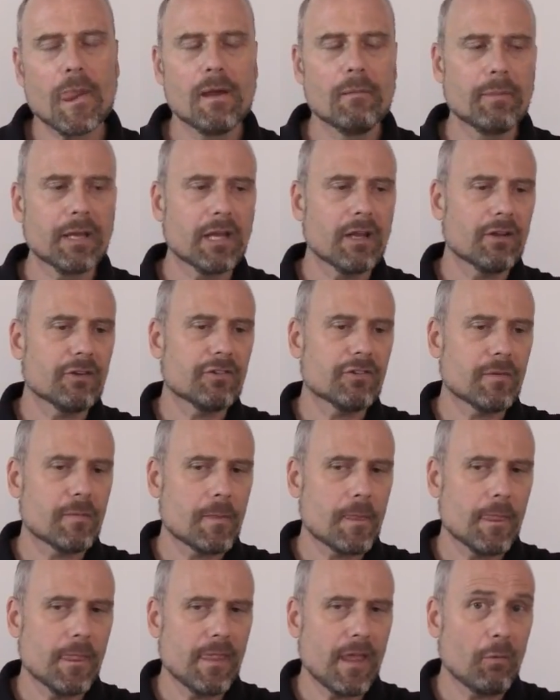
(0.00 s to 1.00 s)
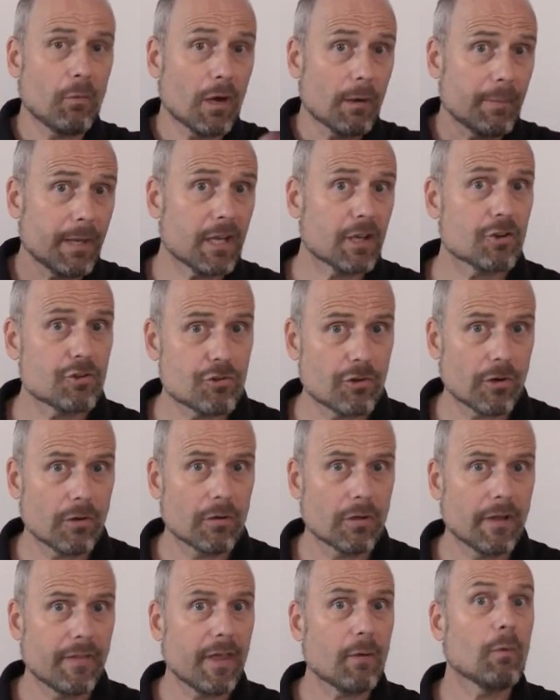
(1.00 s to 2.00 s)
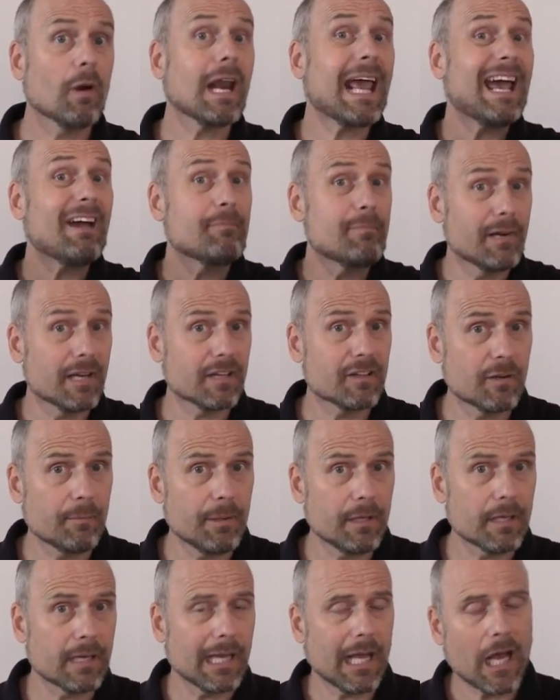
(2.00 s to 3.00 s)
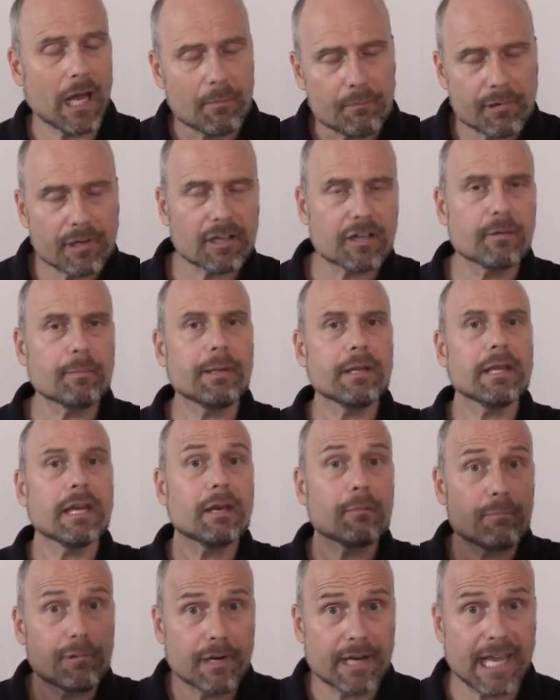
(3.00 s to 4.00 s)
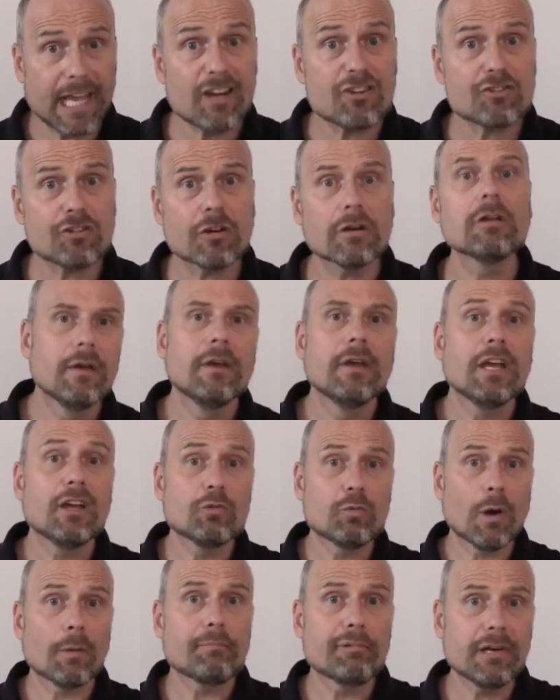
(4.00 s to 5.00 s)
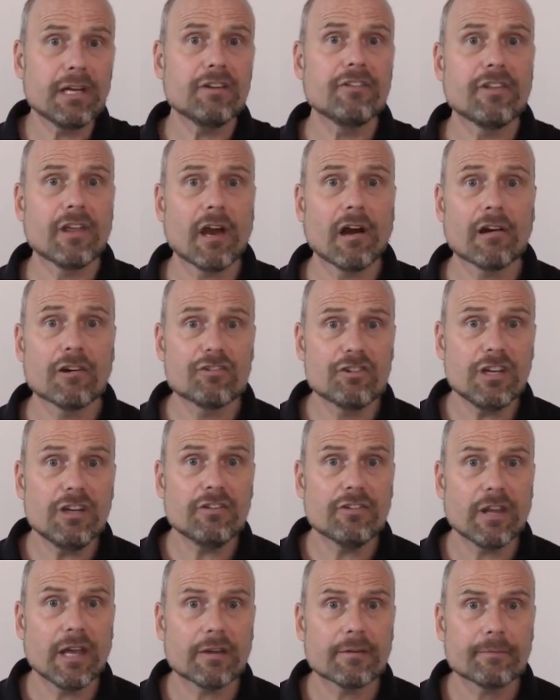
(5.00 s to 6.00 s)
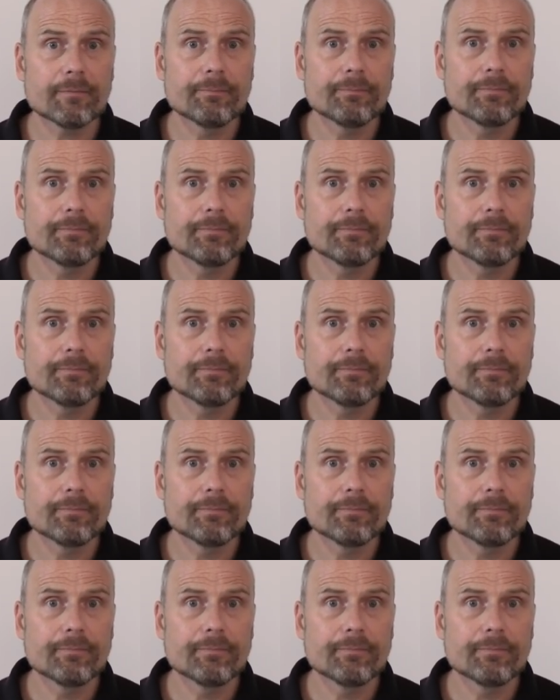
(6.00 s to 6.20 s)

Because they want to be in control and they want to have predictability. Unpredictability and predation is what breeds the R gene set.